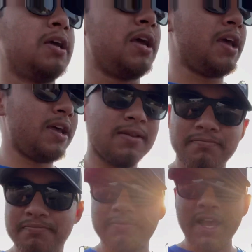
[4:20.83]
And
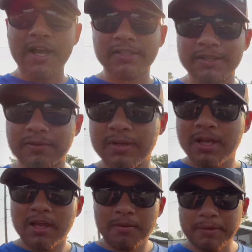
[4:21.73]
yeah, so
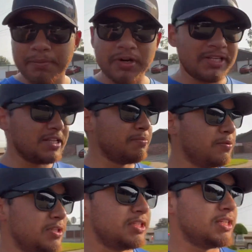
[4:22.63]
be pretty simple
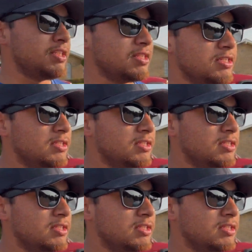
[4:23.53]
once he gets here.